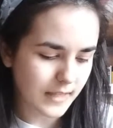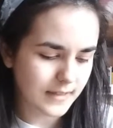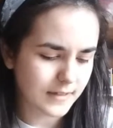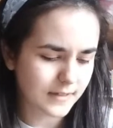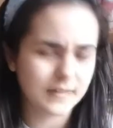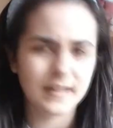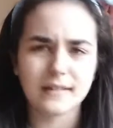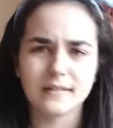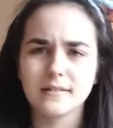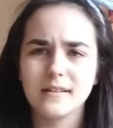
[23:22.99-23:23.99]
didn't have
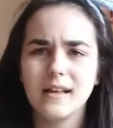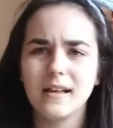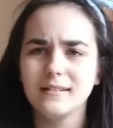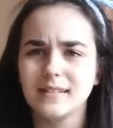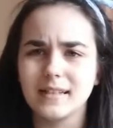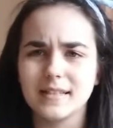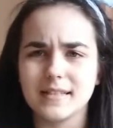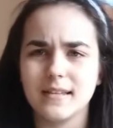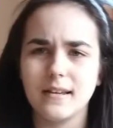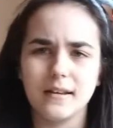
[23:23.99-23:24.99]
it like in
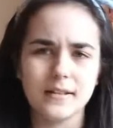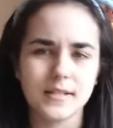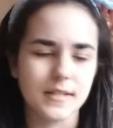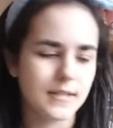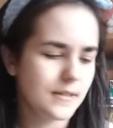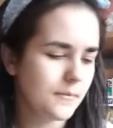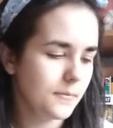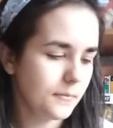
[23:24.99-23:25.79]
their system.